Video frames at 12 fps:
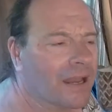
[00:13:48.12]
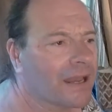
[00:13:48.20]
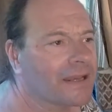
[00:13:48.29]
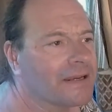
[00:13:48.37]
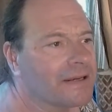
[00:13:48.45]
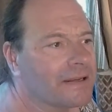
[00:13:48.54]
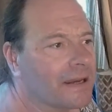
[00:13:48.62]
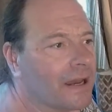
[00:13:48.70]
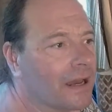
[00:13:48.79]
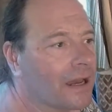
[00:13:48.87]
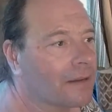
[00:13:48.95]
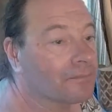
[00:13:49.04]
and
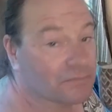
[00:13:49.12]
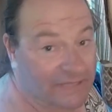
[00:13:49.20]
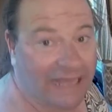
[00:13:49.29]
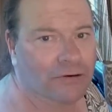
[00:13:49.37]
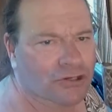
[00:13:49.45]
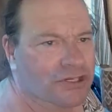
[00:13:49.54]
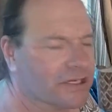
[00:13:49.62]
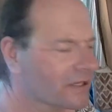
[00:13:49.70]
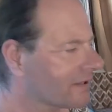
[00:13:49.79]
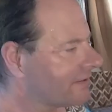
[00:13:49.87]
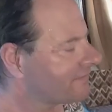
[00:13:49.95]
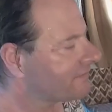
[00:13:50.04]
um, down a
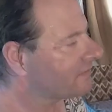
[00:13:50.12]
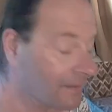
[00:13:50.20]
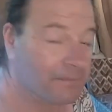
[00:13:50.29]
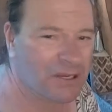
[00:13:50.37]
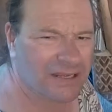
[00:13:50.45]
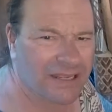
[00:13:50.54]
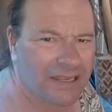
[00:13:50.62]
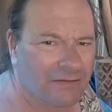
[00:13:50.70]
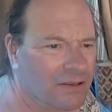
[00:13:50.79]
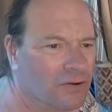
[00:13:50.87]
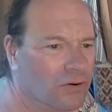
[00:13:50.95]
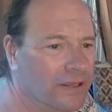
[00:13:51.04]
sheer cliff but
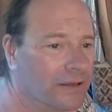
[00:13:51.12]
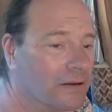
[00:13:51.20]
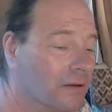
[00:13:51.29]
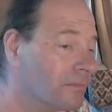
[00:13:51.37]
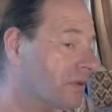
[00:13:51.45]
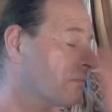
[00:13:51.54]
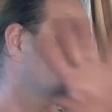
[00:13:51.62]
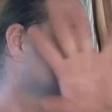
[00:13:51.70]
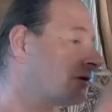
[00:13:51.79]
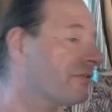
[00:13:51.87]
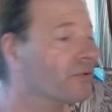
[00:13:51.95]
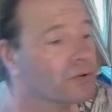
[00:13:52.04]
here I got here but
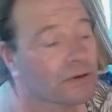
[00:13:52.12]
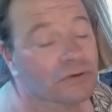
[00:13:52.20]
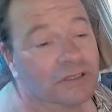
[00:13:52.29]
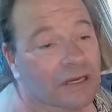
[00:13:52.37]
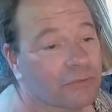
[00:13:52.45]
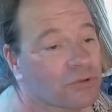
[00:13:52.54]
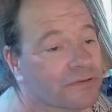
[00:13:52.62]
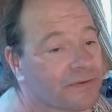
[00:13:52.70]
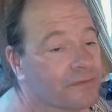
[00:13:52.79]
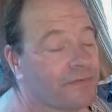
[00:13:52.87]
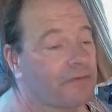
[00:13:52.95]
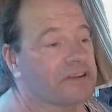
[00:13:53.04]
where I thought I was going was
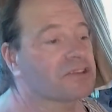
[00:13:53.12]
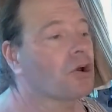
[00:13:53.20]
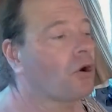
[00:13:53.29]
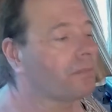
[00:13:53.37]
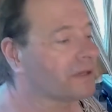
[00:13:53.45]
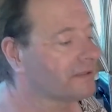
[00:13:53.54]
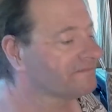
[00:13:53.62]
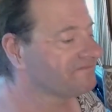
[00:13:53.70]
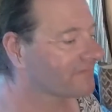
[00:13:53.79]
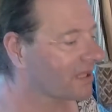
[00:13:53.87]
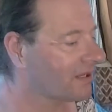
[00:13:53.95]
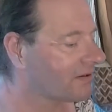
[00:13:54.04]
at the very top
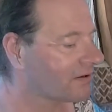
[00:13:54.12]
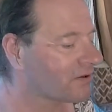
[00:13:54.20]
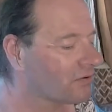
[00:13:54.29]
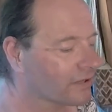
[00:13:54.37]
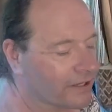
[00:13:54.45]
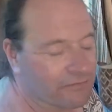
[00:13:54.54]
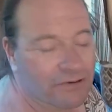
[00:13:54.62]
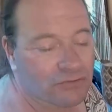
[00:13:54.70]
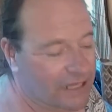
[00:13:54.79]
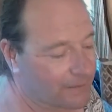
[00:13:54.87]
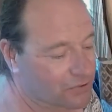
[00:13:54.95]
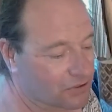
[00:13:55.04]
and I got there and
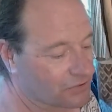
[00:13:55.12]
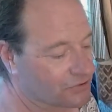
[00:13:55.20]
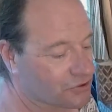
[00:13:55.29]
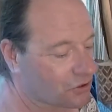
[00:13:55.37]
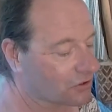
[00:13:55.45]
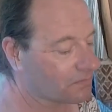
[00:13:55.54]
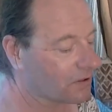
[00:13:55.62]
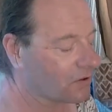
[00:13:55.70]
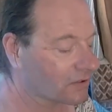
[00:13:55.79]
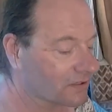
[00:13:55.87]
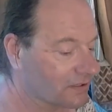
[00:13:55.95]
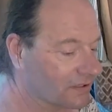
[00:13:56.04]
it was absolutely
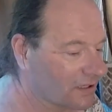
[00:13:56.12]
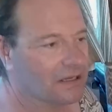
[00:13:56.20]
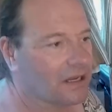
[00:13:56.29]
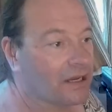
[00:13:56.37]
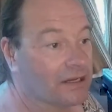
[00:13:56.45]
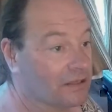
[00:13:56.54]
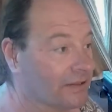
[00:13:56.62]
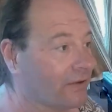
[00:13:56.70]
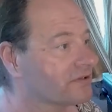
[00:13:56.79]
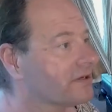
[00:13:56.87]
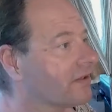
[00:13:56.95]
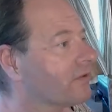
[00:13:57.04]
chock-a-block uh, and
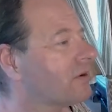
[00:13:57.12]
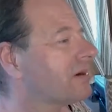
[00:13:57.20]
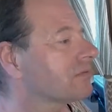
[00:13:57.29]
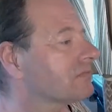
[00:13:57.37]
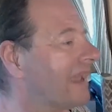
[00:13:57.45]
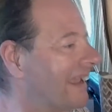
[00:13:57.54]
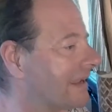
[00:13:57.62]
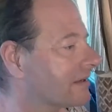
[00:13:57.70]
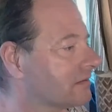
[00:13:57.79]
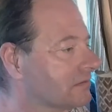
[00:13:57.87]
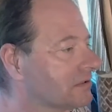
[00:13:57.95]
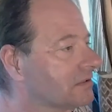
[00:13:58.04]
that was it I thought oh
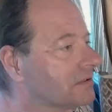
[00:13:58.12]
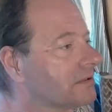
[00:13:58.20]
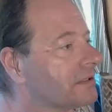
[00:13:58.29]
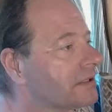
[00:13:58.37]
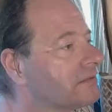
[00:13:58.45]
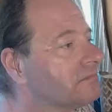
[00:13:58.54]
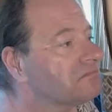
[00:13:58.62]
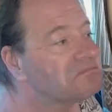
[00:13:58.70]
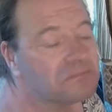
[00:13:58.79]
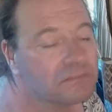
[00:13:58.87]
heck you know